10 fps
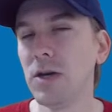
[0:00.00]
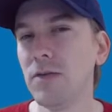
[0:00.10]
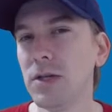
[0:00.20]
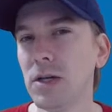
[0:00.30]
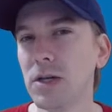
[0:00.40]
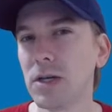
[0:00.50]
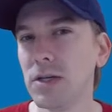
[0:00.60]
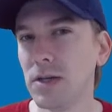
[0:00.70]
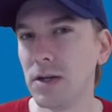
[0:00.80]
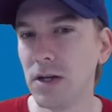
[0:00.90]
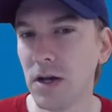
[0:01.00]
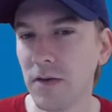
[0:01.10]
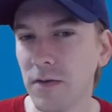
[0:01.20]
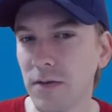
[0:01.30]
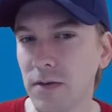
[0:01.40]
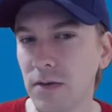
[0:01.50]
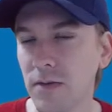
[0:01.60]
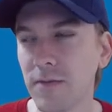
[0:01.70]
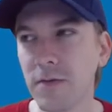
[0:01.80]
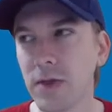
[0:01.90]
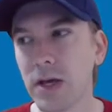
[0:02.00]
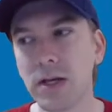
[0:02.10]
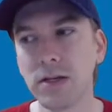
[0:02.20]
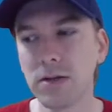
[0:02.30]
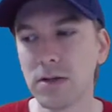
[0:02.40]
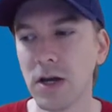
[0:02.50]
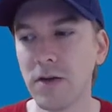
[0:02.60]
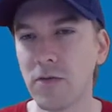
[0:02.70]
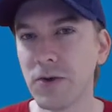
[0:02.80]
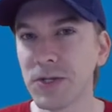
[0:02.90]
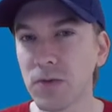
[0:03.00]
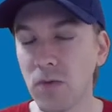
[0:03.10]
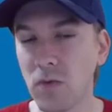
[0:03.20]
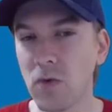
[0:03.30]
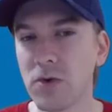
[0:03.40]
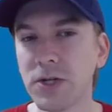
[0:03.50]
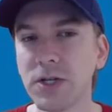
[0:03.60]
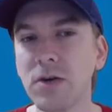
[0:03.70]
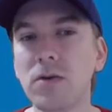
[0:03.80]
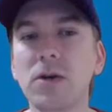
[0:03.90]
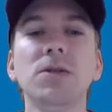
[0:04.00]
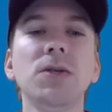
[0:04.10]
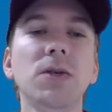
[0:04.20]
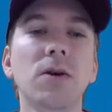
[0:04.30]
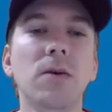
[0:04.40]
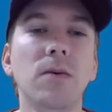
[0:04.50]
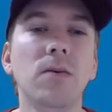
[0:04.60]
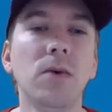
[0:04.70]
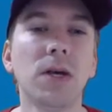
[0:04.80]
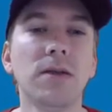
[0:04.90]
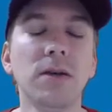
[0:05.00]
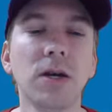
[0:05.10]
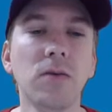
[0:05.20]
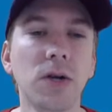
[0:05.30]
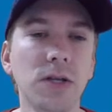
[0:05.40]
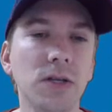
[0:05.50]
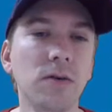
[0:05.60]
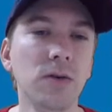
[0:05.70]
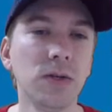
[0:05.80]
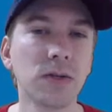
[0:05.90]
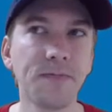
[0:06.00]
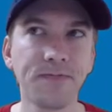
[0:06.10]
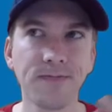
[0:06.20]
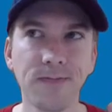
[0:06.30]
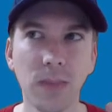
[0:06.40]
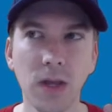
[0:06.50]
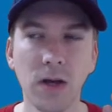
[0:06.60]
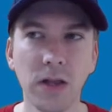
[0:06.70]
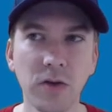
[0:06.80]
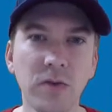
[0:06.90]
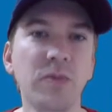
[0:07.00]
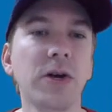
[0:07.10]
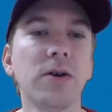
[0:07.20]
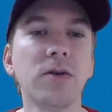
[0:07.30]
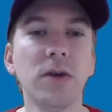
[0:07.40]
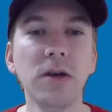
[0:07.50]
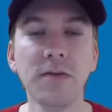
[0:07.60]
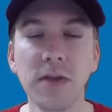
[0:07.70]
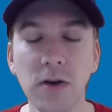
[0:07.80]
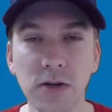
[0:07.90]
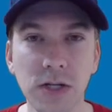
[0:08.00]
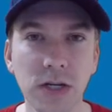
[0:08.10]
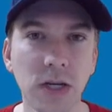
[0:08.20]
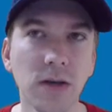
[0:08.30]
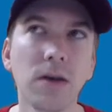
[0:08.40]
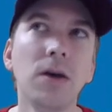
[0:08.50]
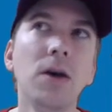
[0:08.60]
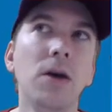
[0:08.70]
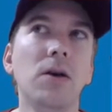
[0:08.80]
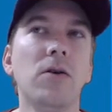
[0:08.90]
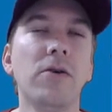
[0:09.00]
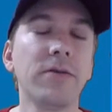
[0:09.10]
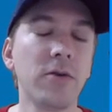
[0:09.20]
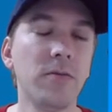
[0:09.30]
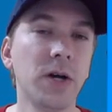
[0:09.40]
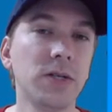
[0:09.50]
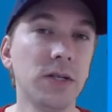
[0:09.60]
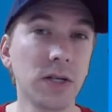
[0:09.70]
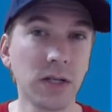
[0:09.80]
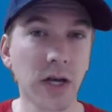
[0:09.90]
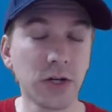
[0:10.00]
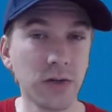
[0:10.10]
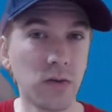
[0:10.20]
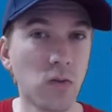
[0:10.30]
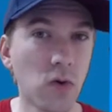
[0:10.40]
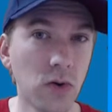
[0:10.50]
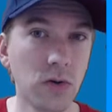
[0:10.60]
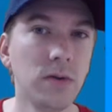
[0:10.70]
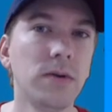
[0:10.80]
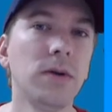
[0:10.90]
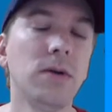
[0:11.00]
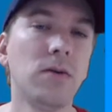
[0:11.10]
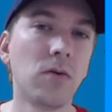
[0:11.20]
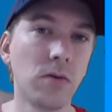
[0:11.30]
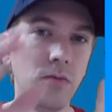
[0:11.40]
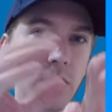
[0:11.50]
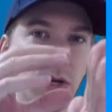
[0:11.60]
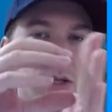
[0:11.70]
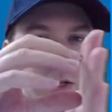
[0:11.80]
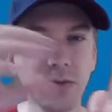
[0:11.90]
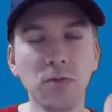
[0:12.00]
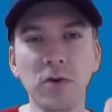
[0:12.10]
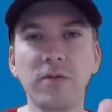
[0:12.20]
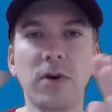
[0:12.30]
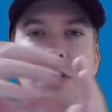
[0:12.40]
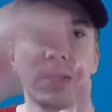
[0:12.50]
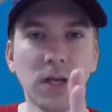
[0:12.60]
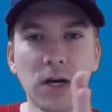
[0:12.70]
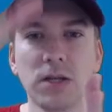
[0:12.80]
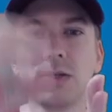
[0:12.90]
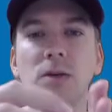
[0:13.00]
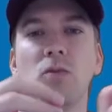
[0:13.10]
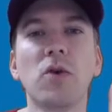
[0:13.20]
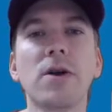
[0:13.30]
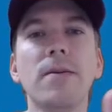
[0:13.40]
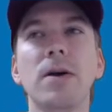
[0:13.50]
of the duck is enough for that kind of risk reward to go on. So what I think I want to do is allow the player, if they are ducking or if they're about to duck, to actually roll or at least move aside somewhere.